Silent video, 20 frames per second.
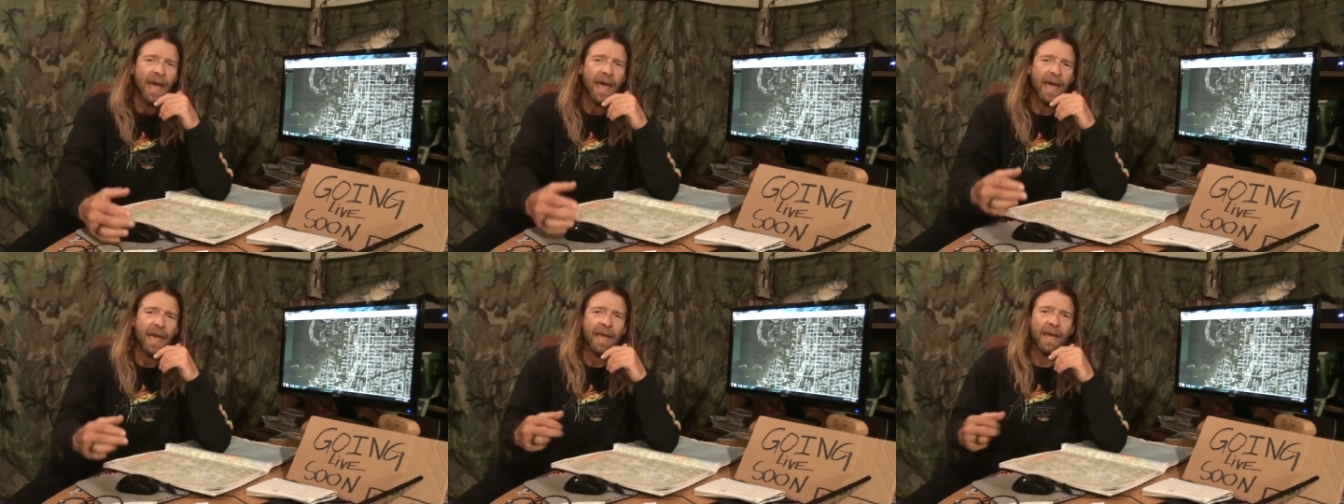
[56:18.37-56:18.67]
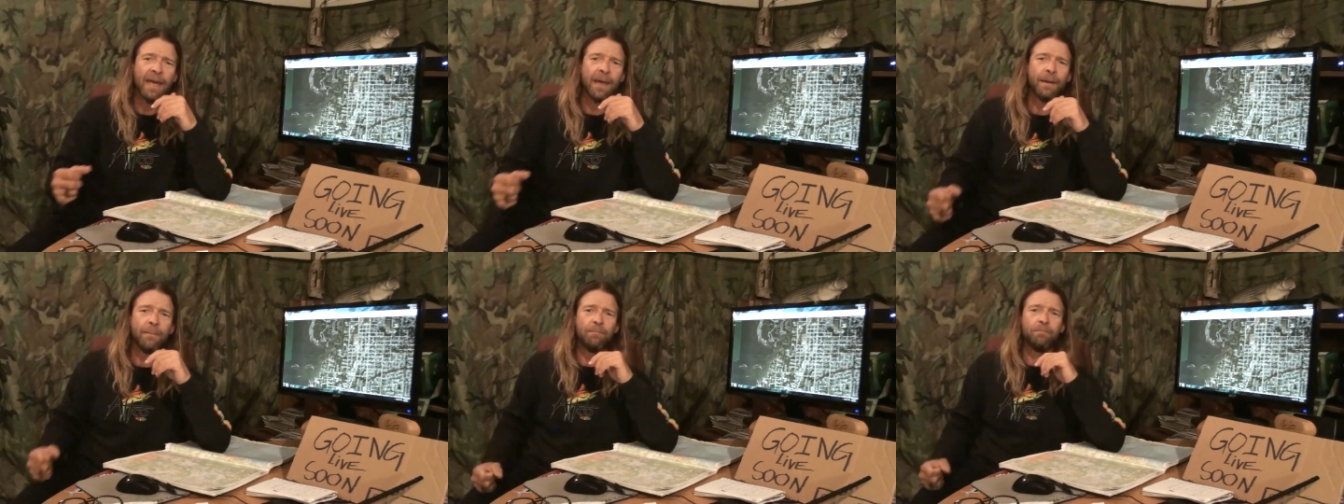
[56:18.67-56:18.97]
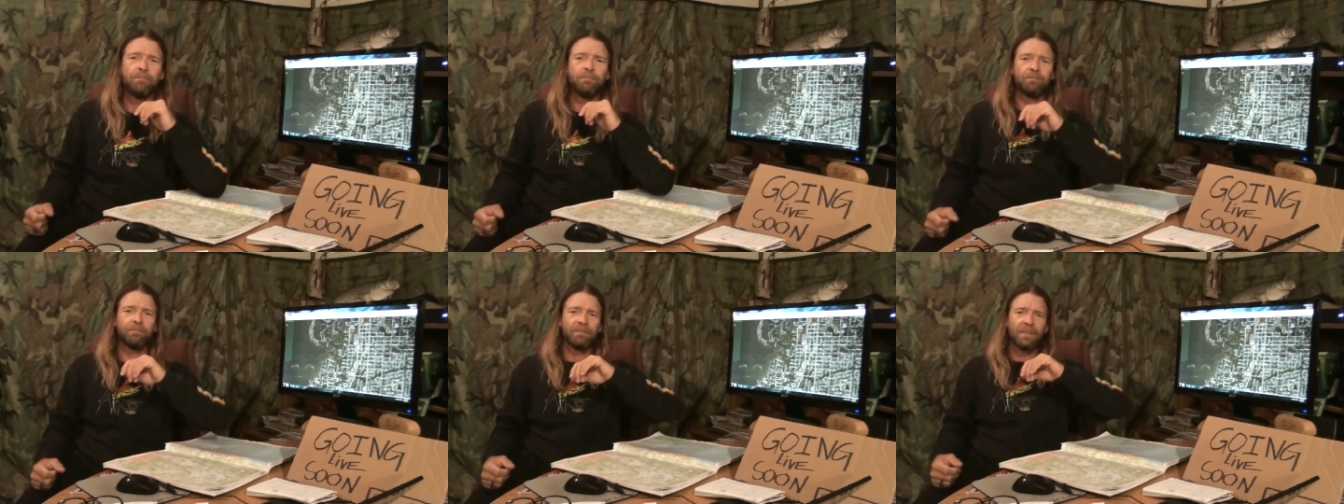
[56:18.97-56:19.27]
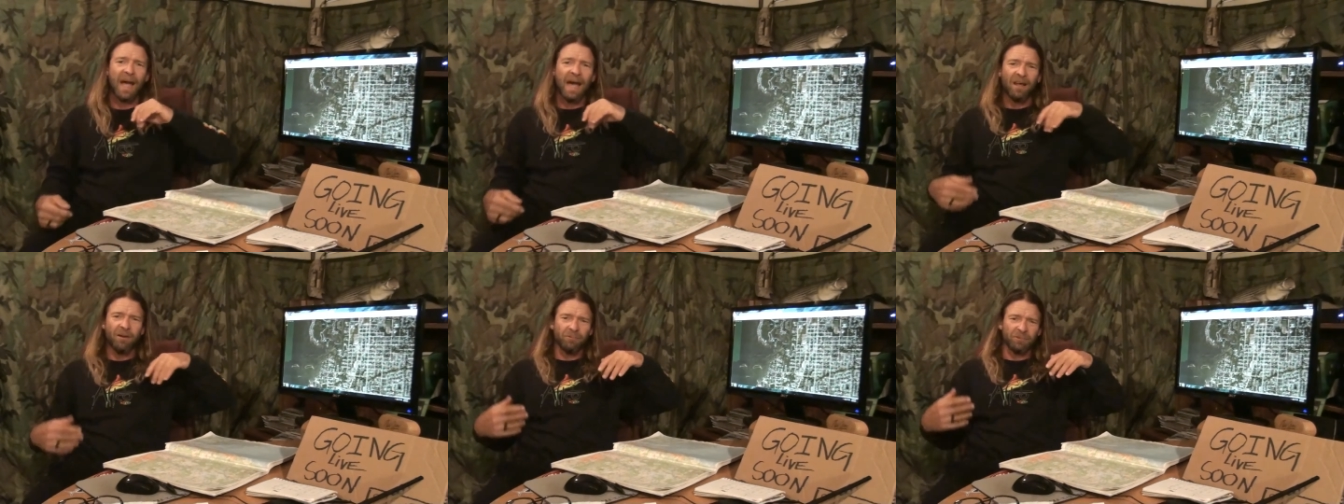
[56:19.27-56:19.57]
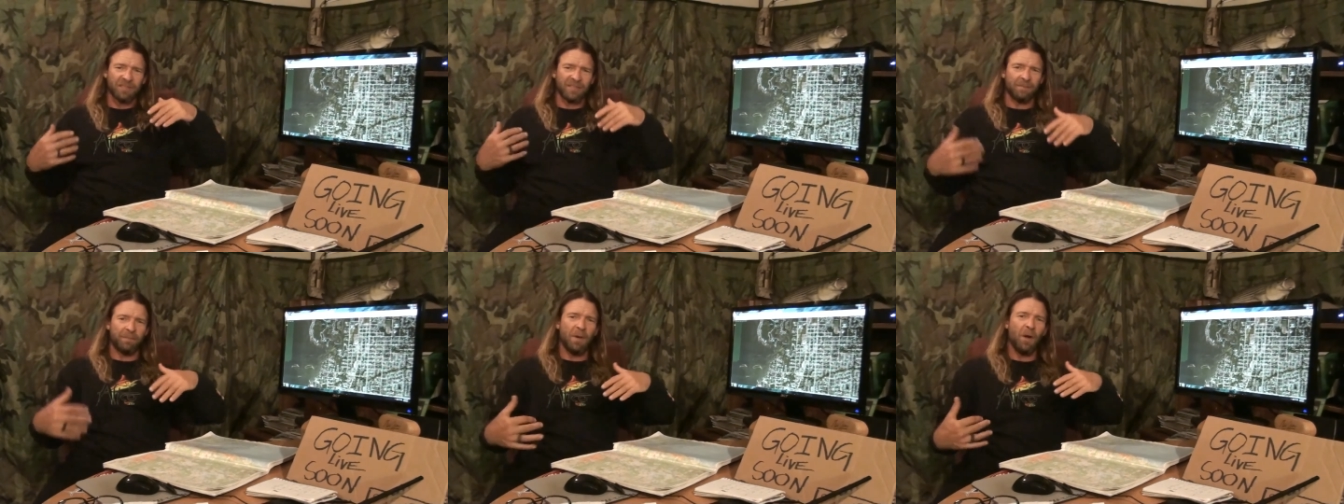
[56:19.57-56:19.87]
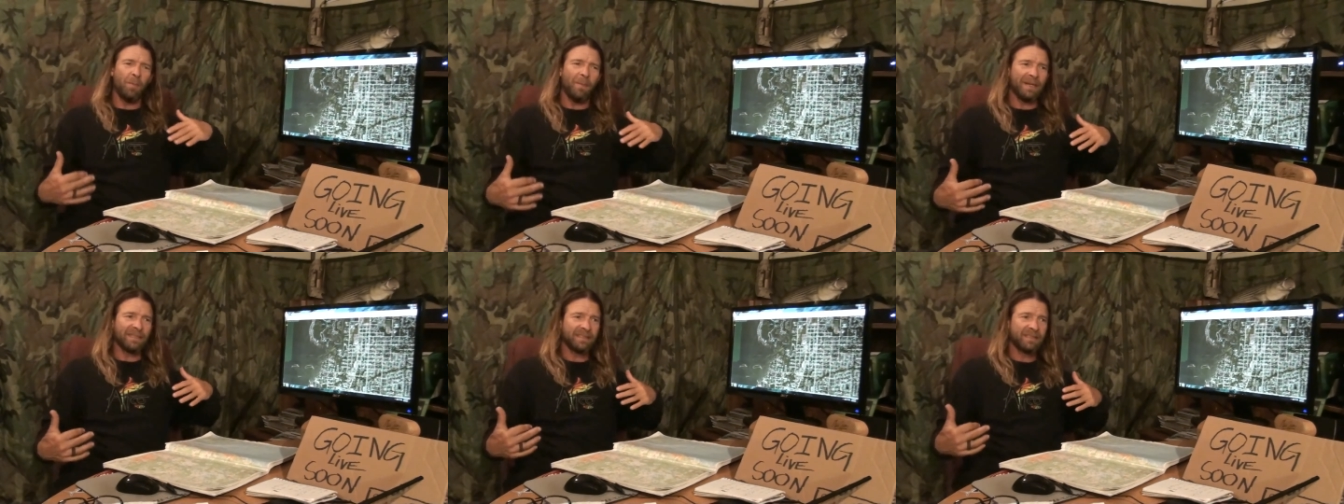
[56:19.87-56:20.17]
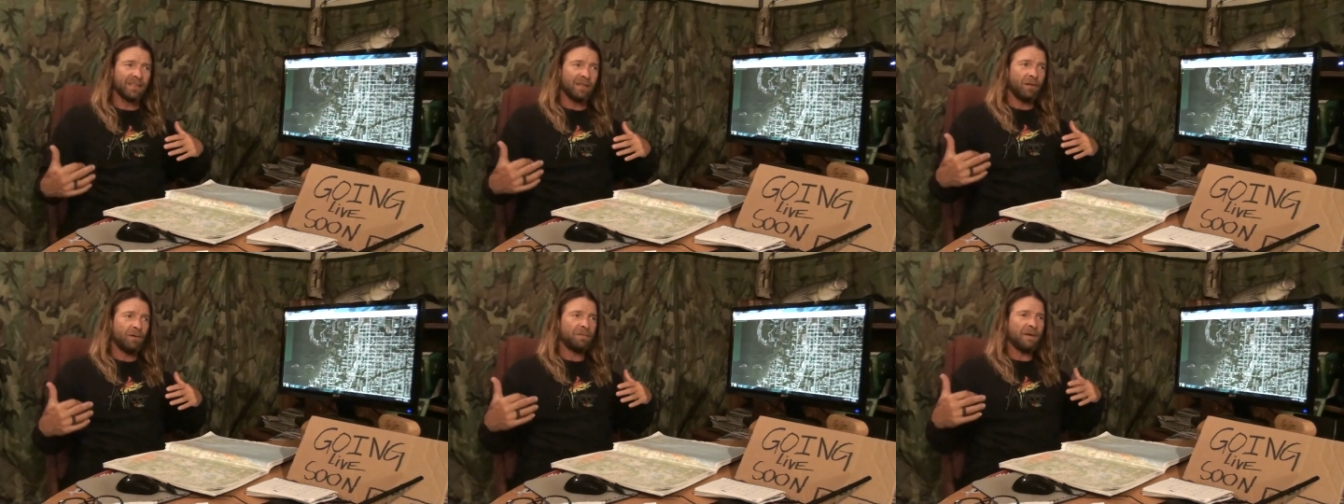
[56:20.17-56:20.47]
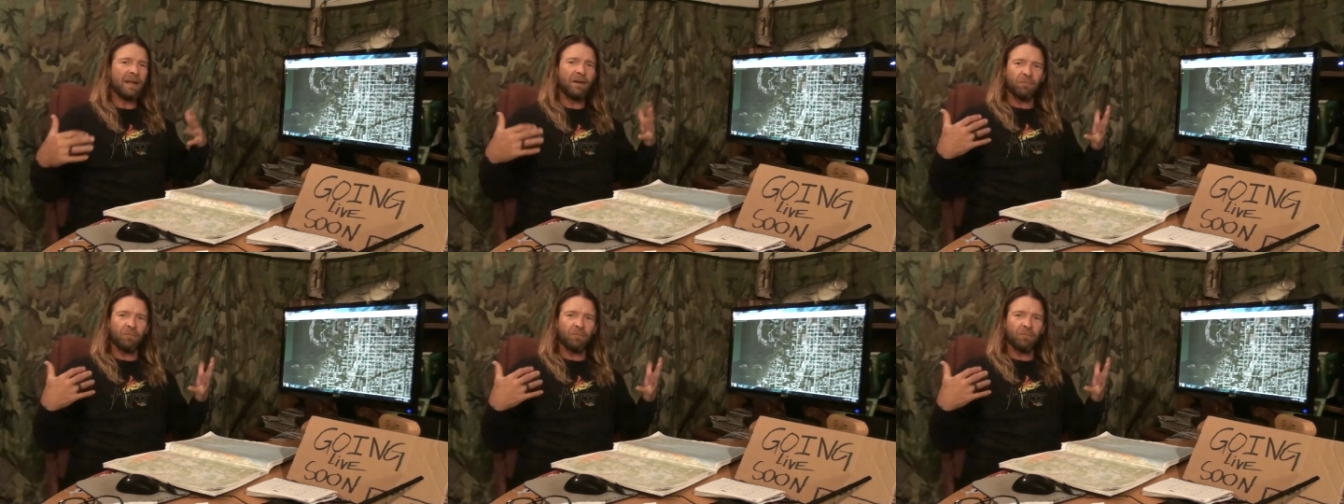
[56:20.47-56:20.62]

and I don't smell myself.